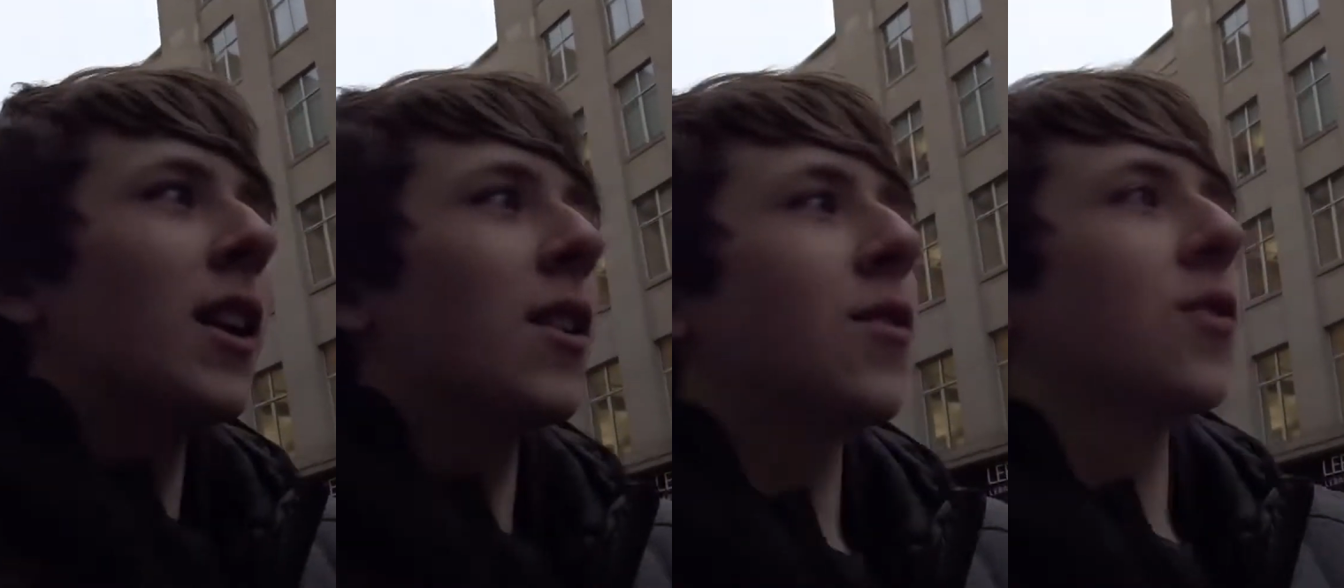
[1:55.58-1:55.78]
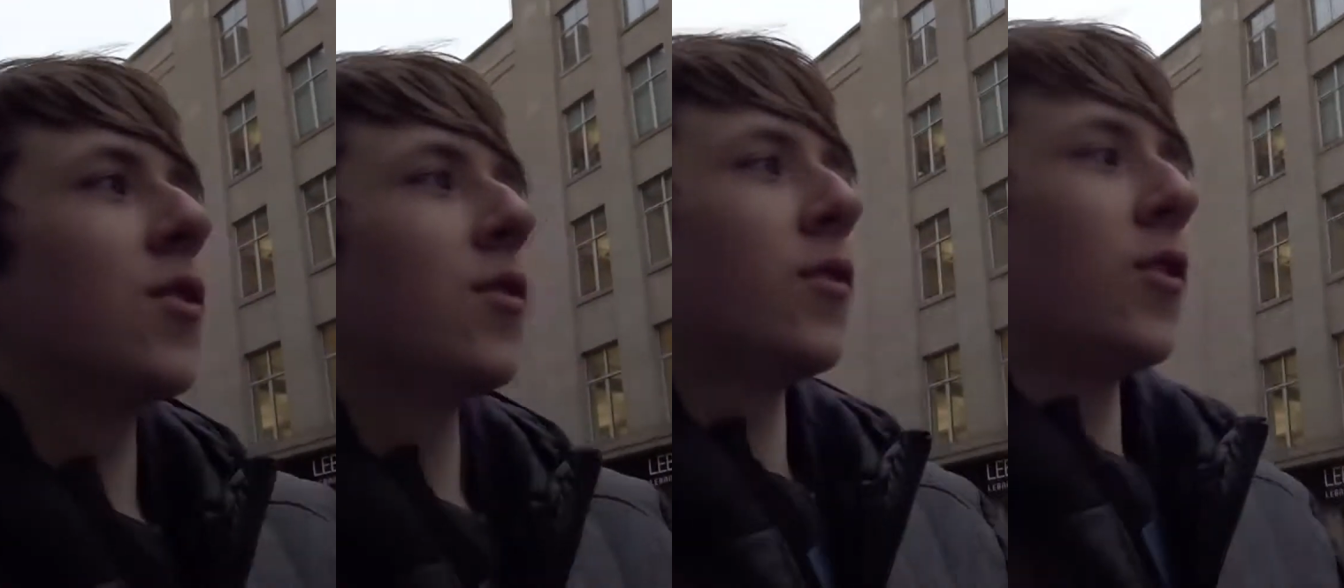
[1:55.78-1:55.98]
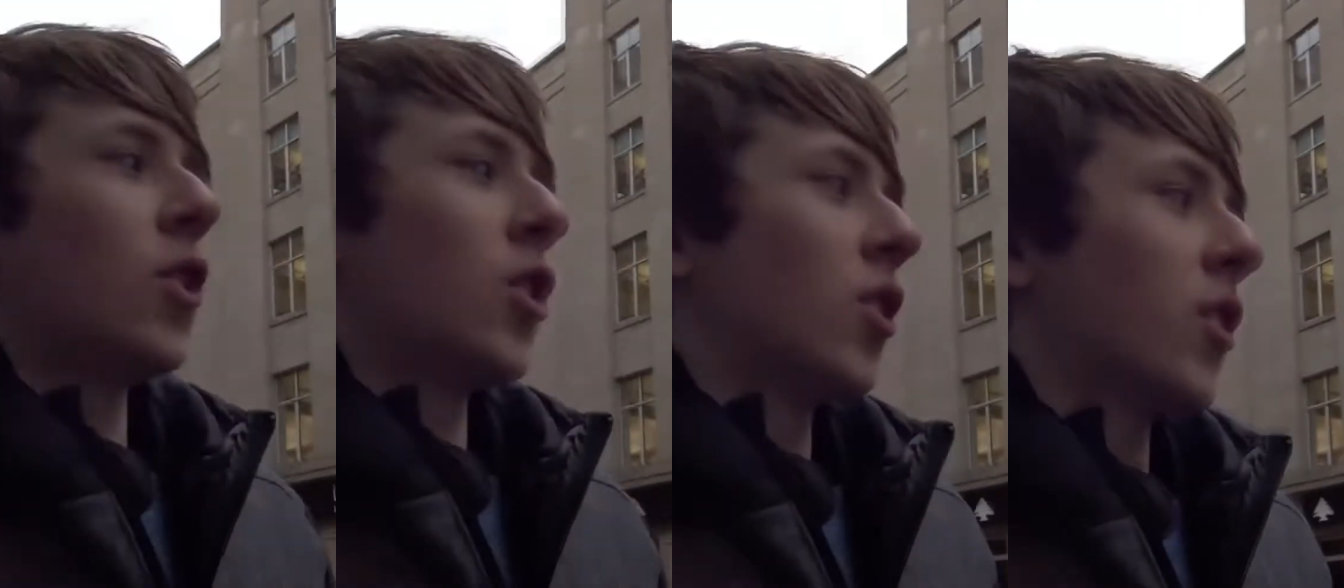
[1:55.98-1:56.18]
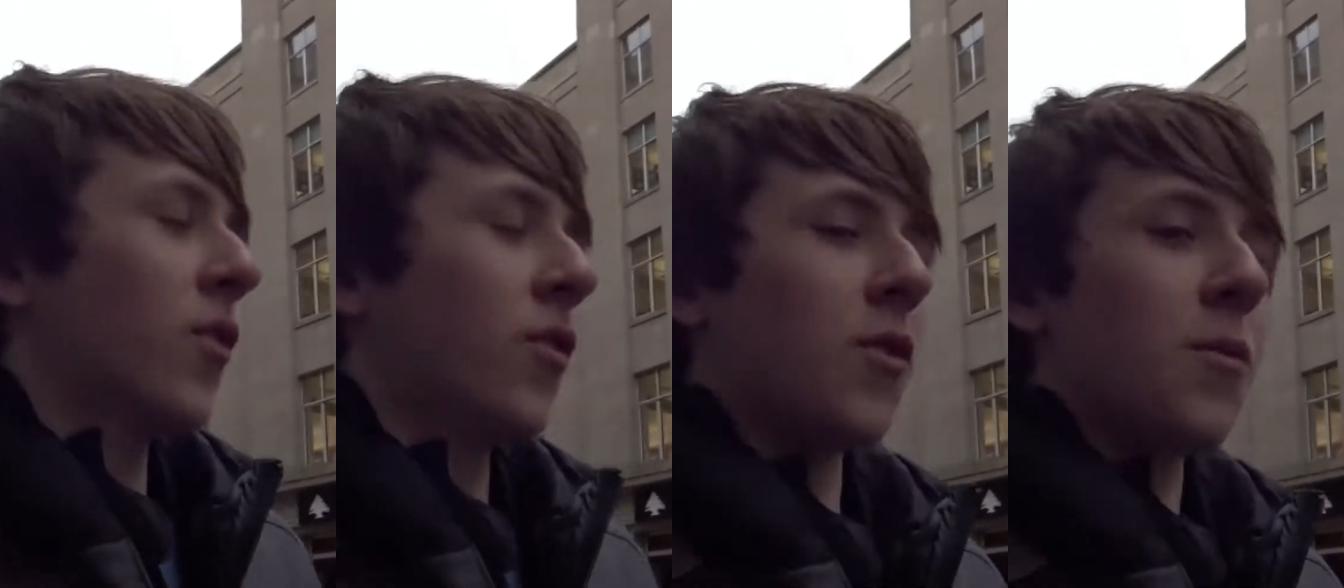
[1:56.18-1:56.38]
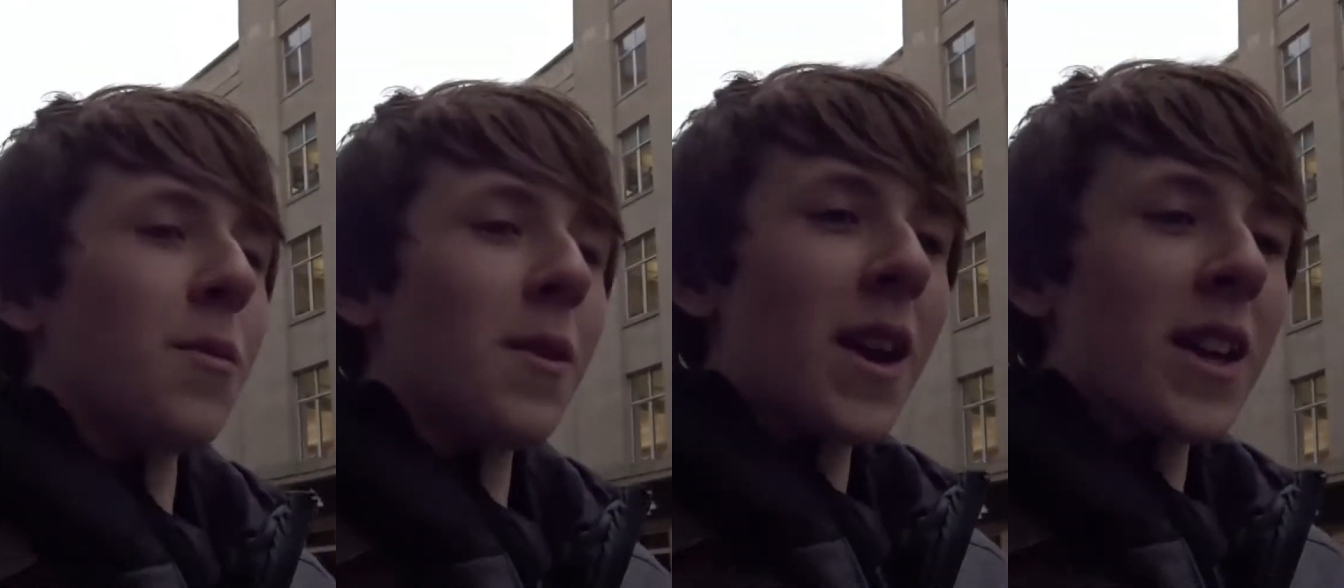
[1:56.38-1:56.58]
of the vlog
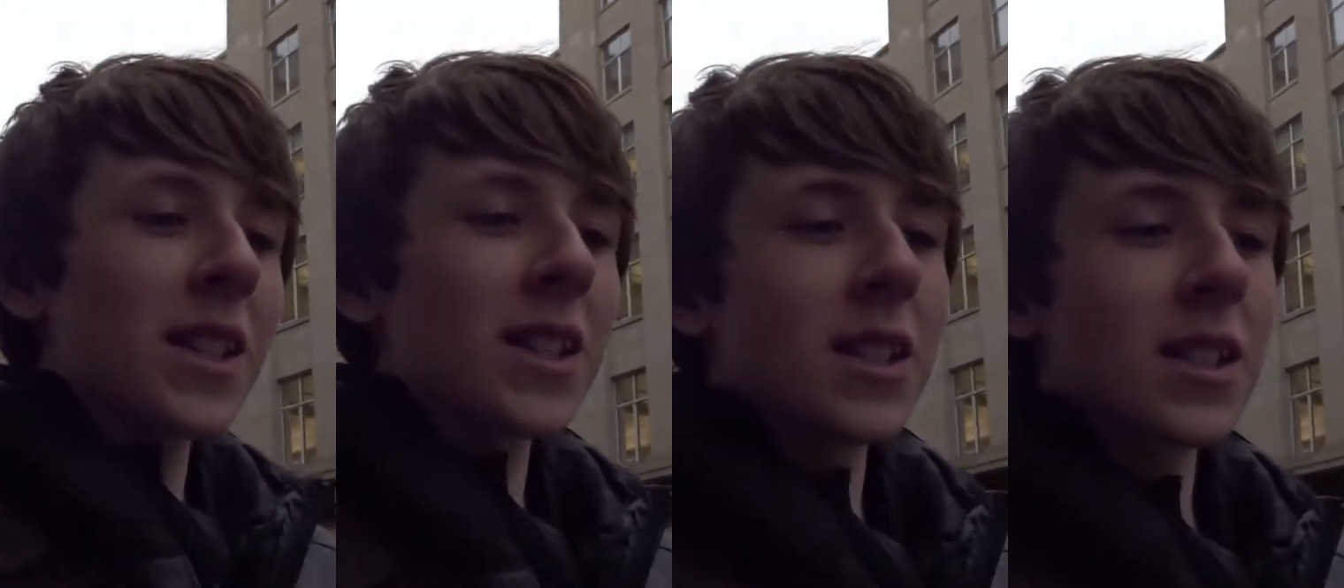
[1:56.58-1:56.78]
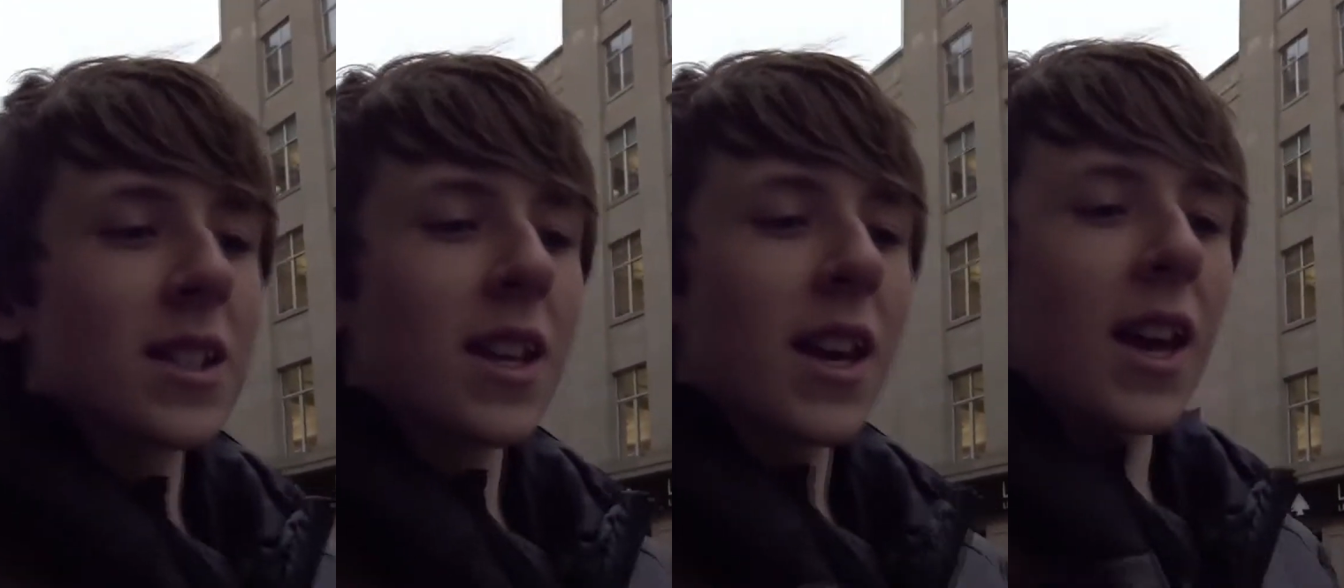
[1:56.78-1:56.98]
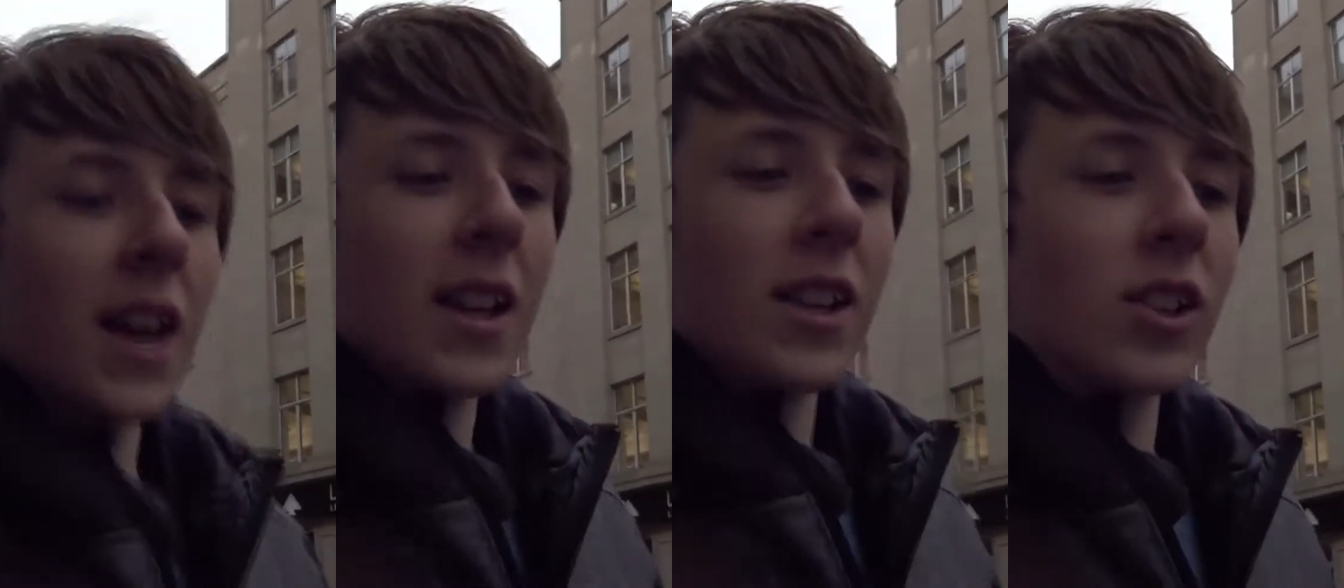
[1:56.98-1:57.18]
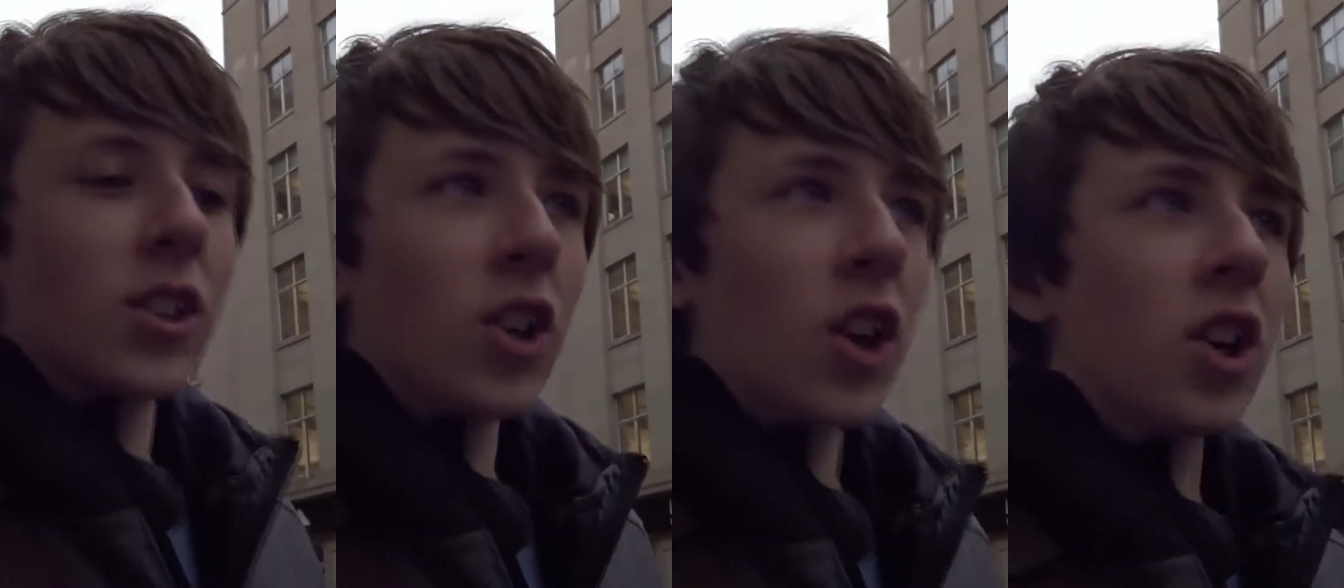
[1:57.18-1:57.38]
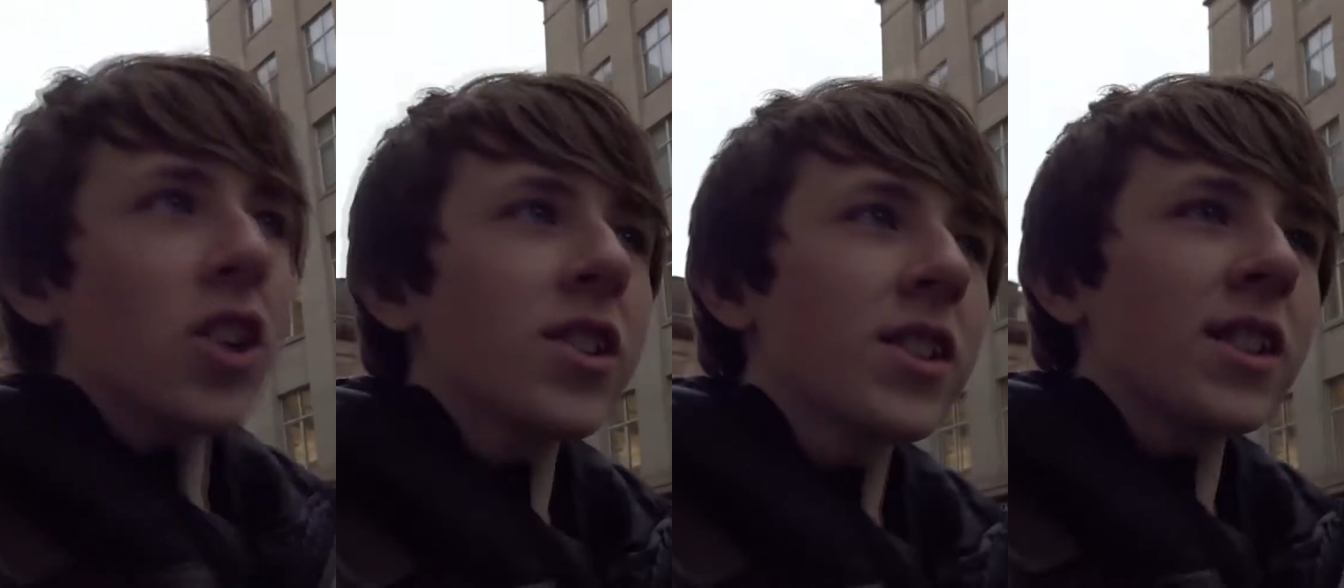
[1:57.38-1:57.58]
from yesterday in
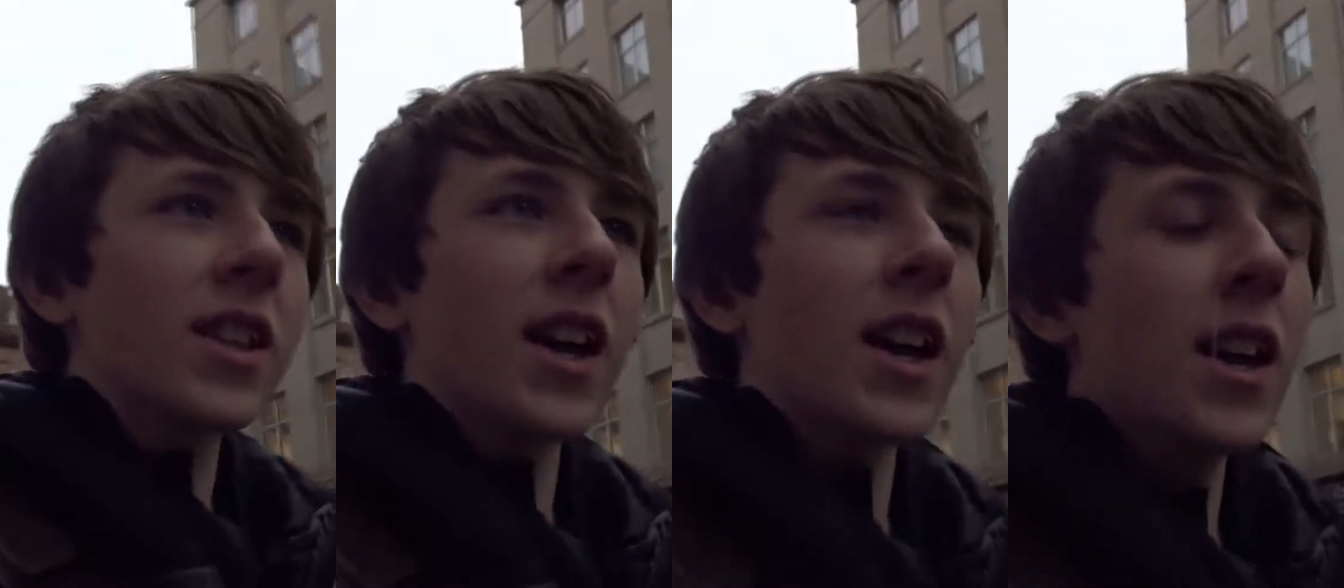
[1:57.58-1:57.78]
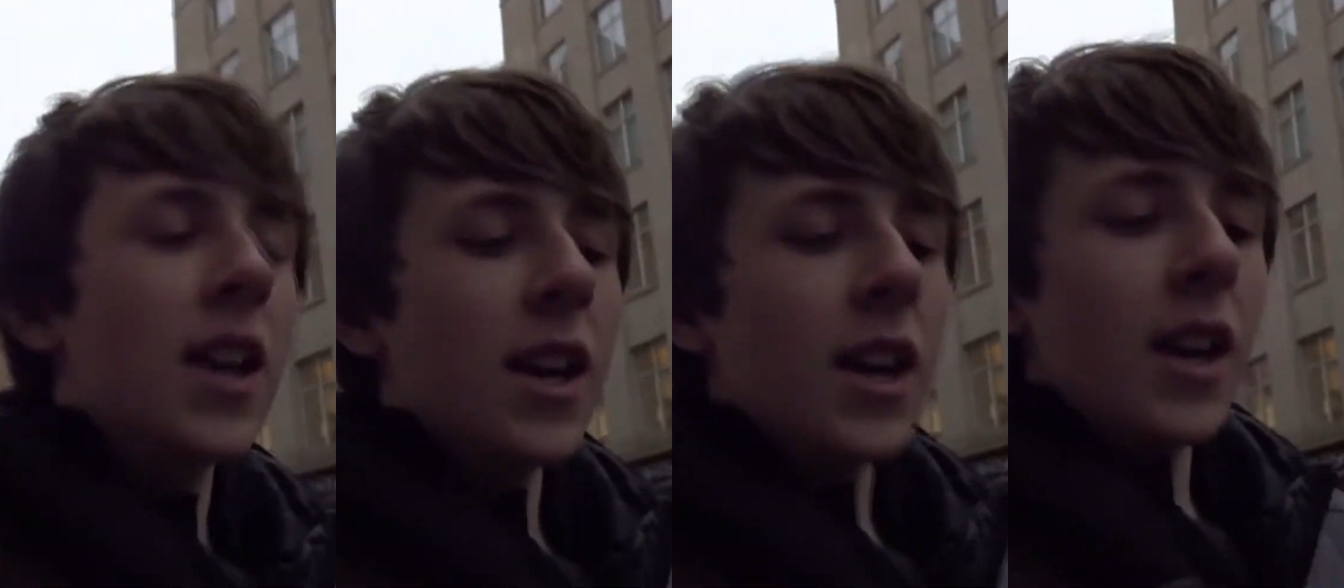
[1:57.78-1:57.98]
Costa,